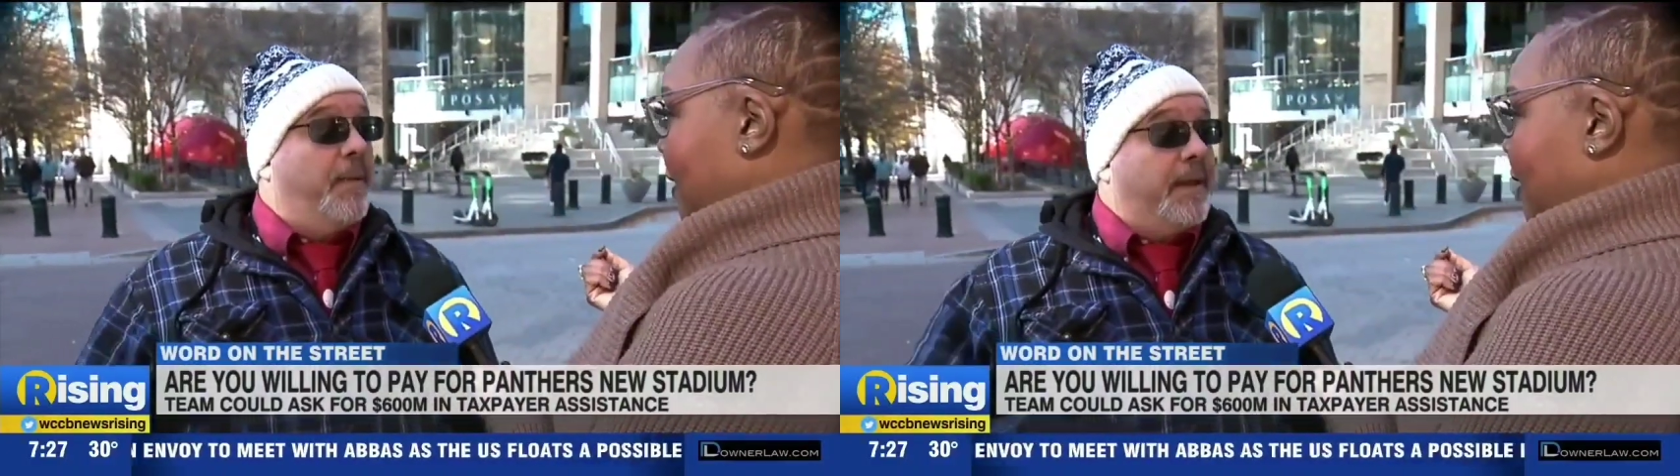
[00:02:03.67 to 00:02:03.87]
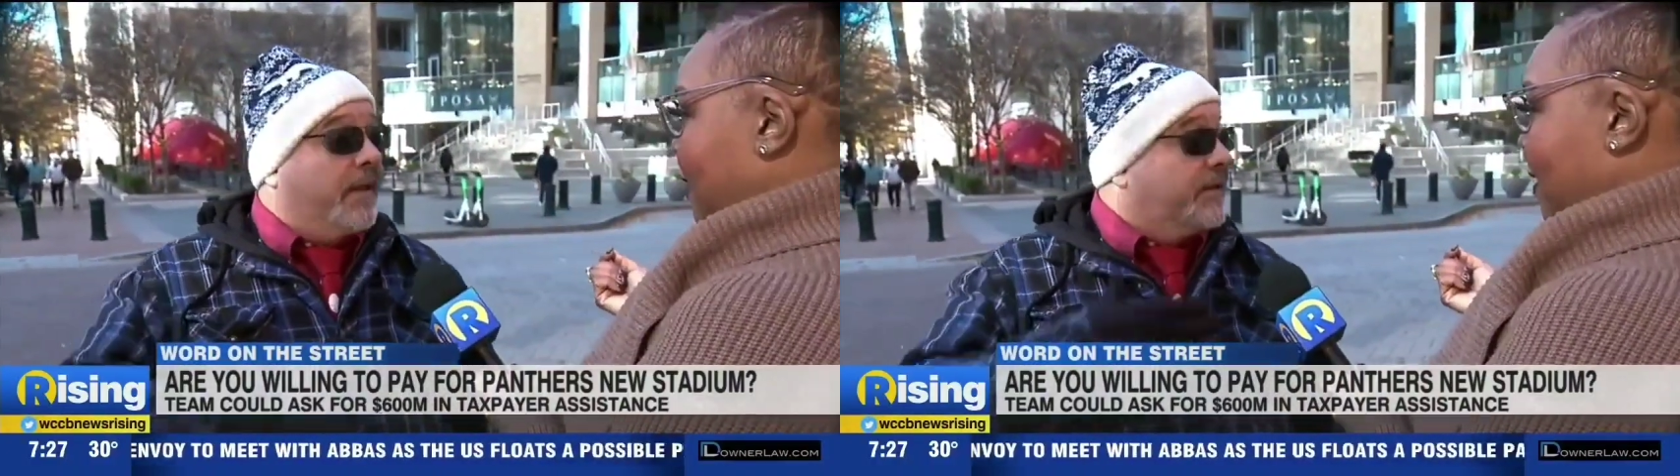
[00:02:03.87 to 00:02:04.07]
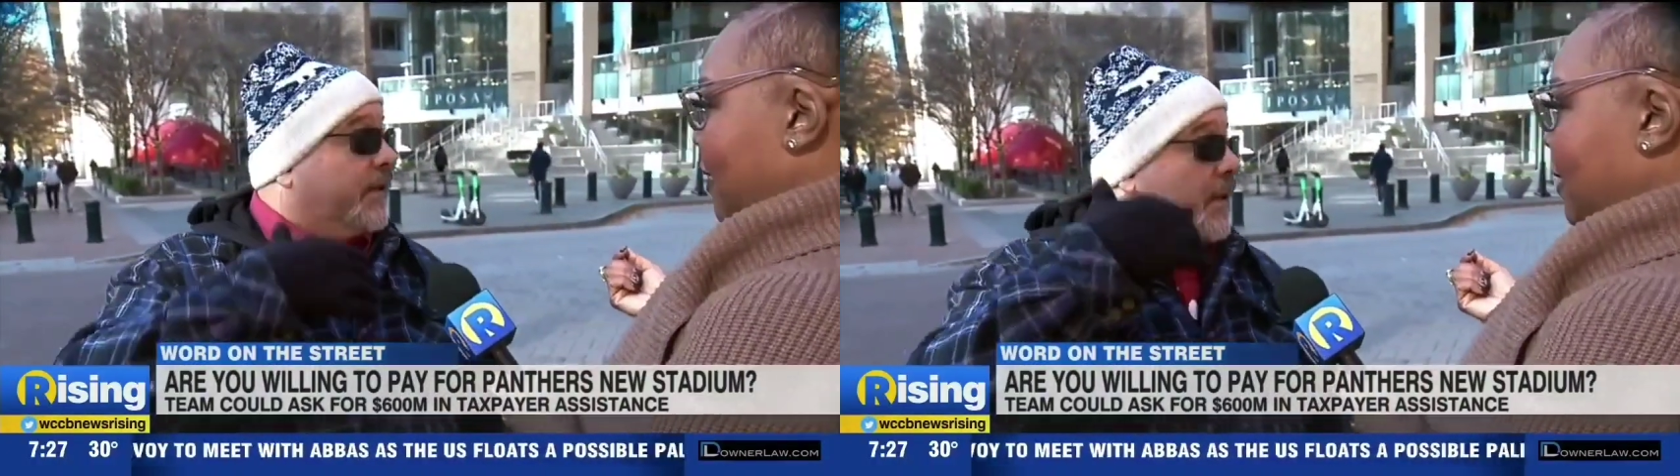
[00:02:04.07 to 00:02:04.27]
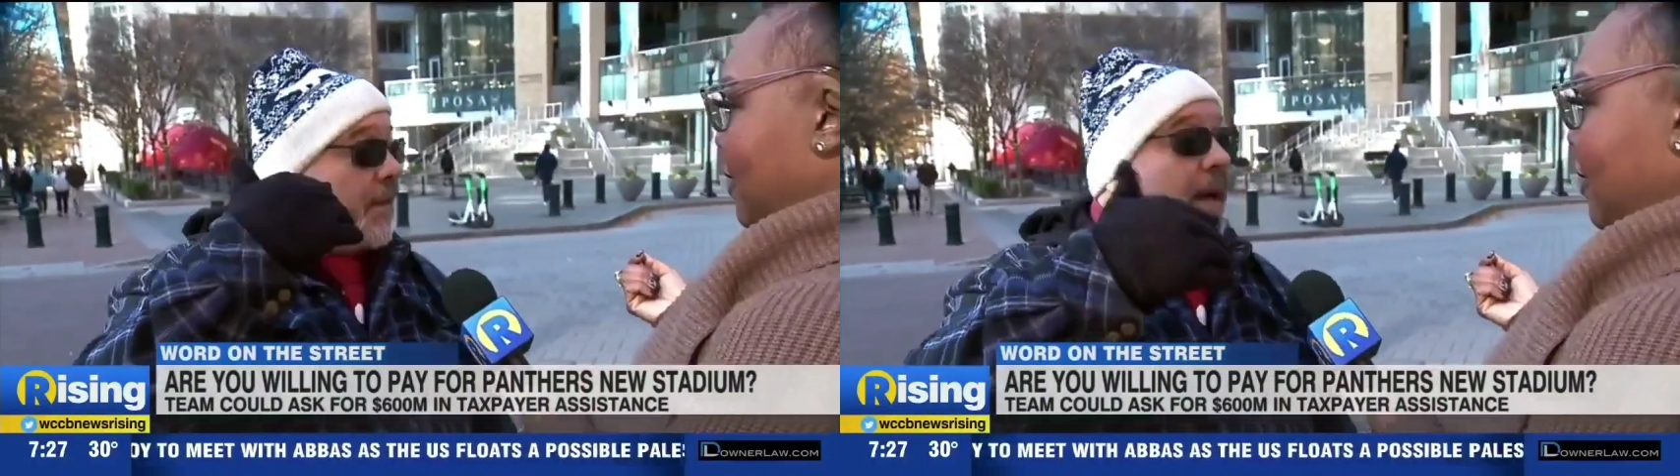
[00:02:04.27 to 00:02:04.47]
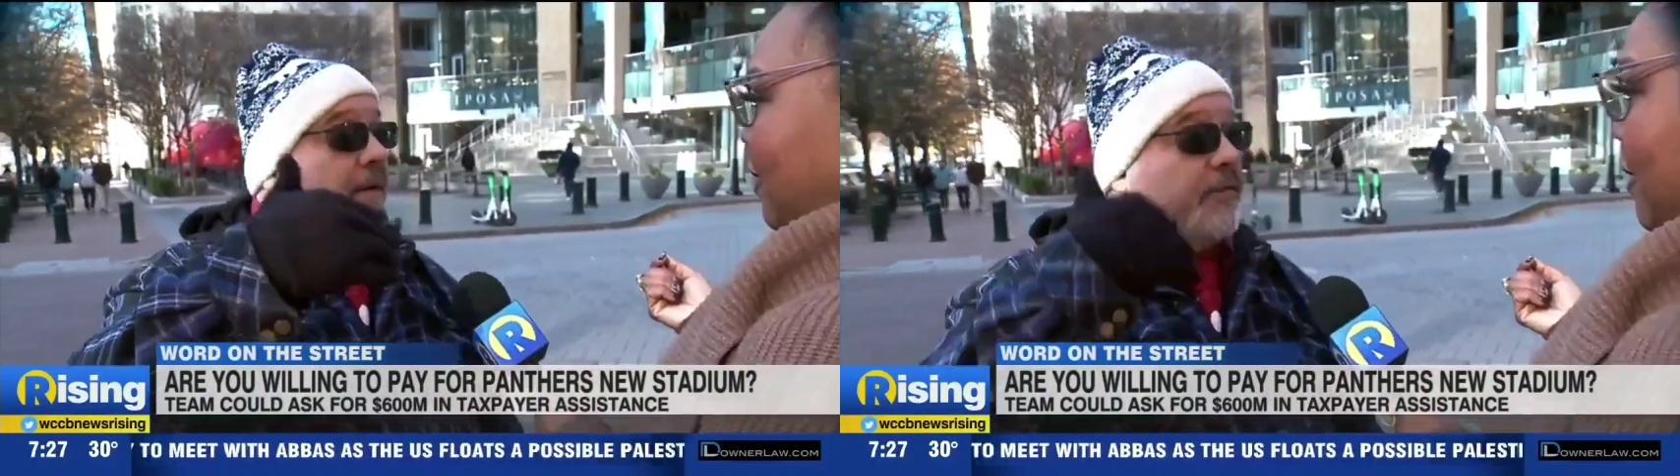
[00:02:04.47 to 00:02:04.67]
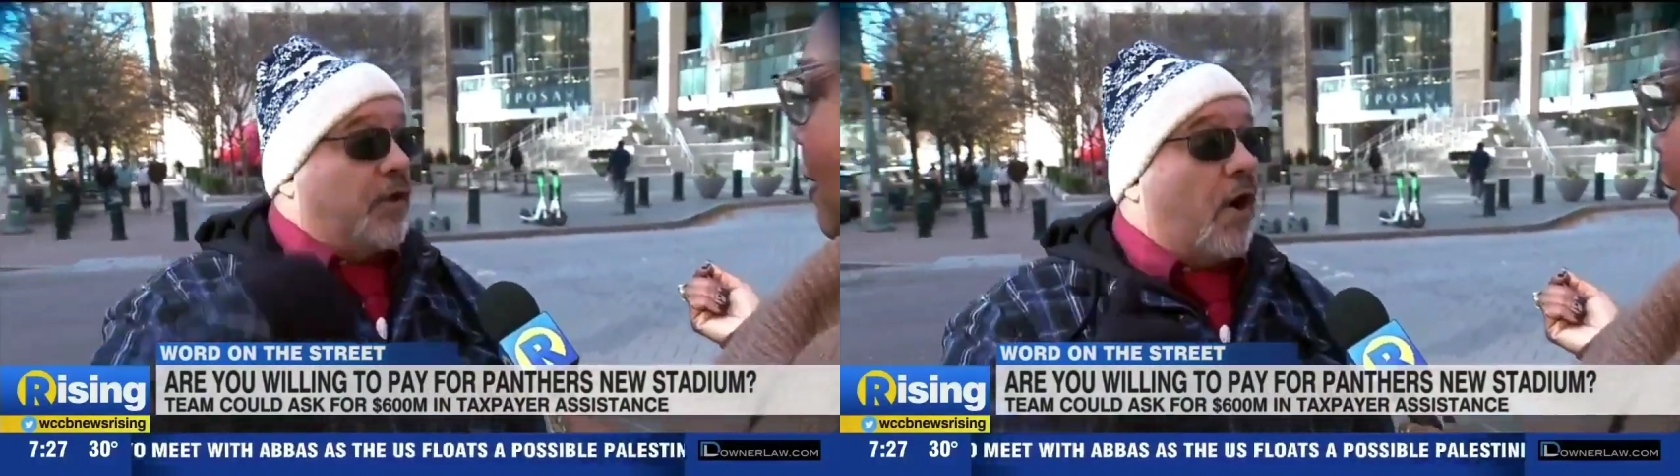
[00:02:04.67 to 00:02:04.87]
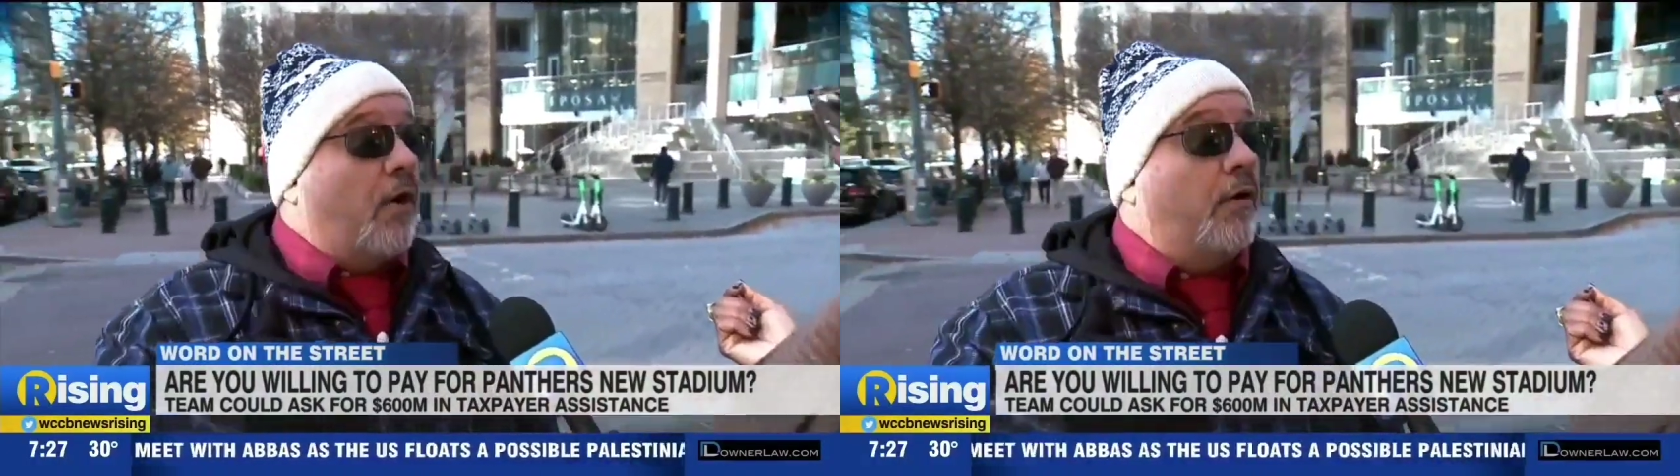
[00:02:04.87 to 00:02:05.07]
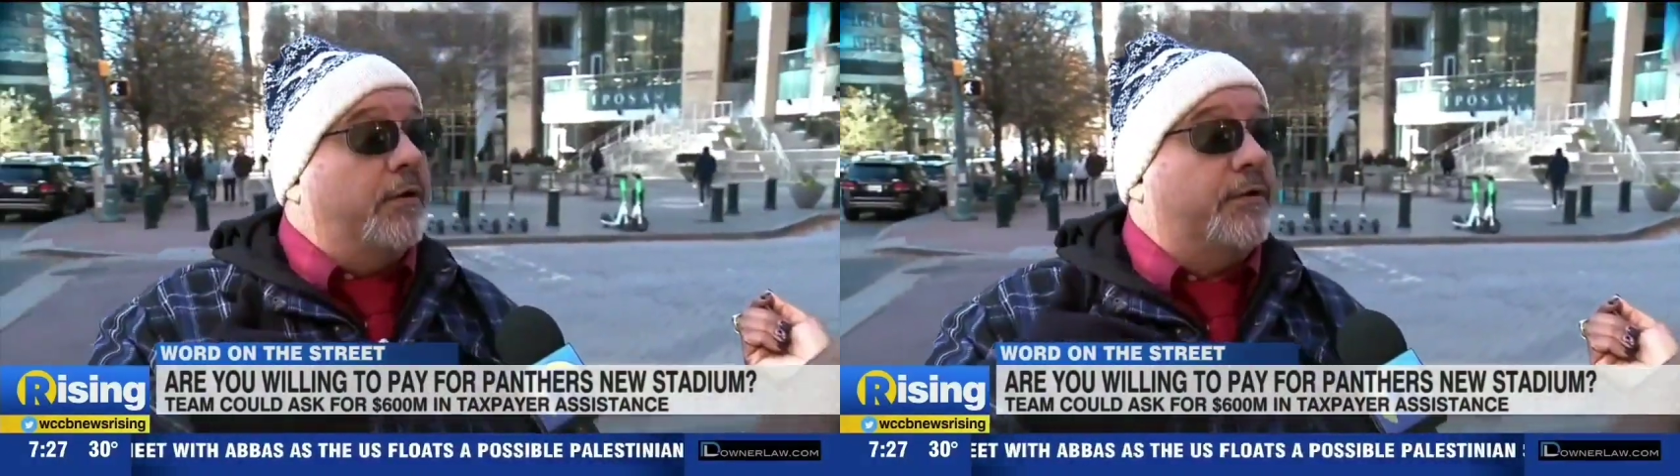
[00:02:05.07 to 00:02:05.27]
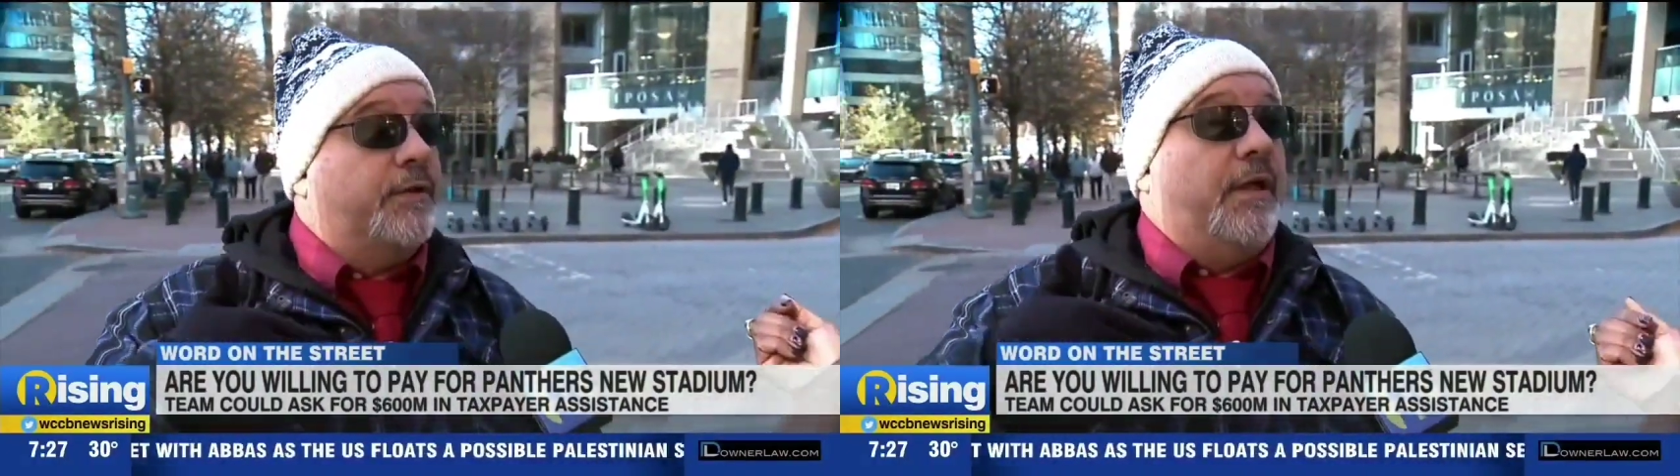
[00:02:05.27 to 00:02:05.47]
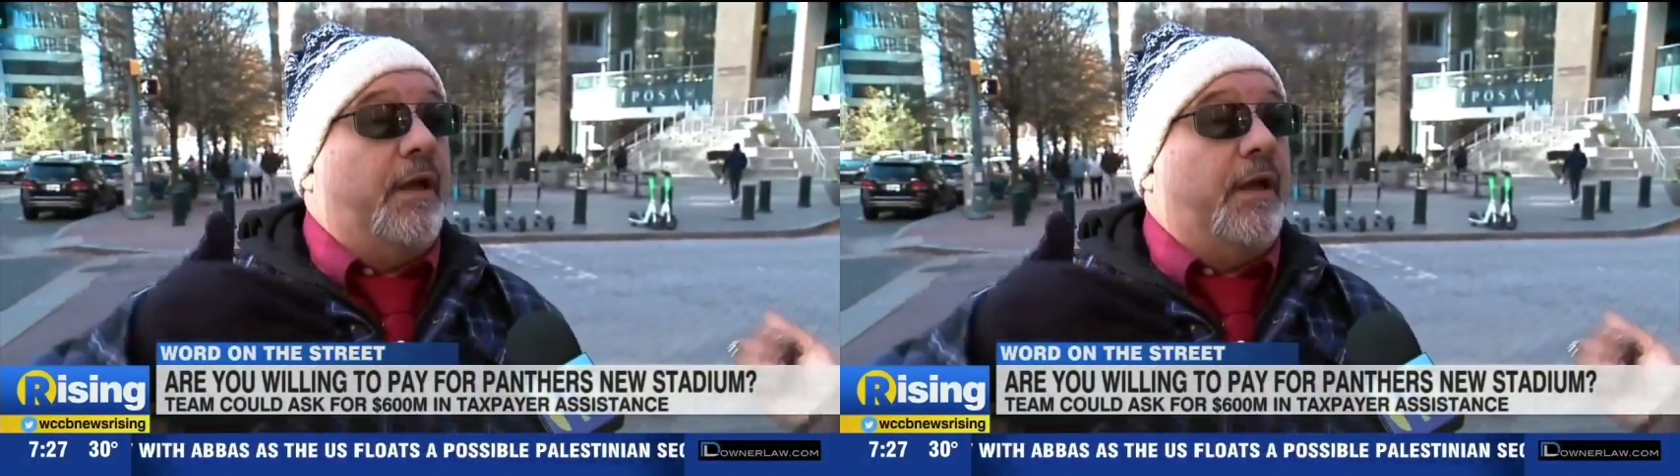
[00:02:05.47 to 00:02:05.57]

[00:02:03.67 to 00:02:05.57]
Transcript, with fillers: Because of the amount of dollars